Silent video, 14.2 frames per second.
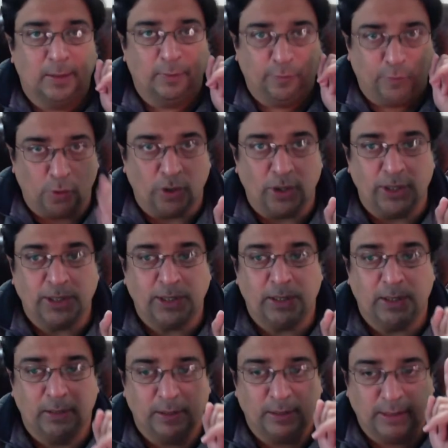focused
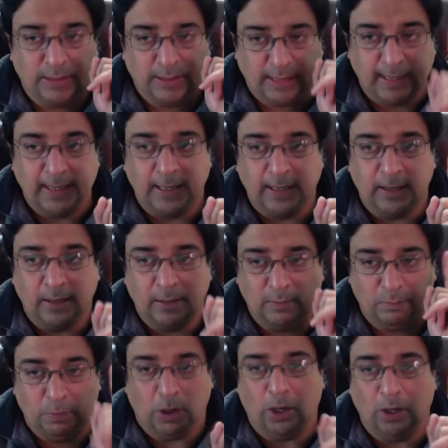single
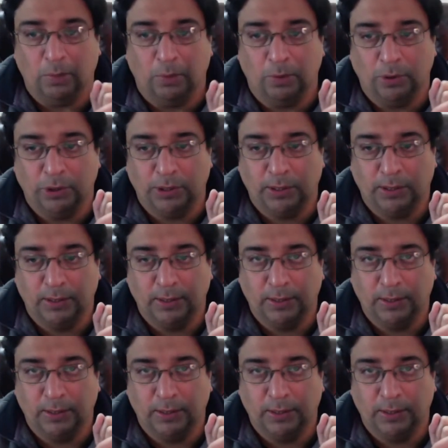blog post.